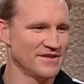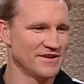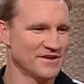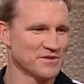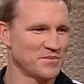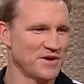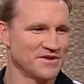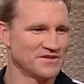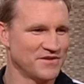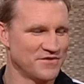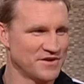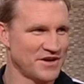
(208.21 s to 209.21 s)
I suppose
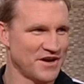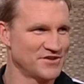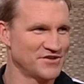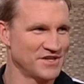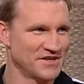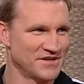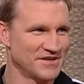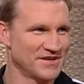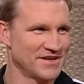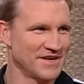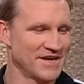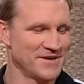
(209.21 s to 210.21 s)
every coaching,
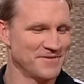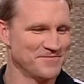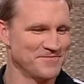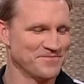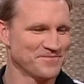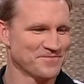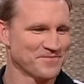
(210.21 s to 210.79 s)
um,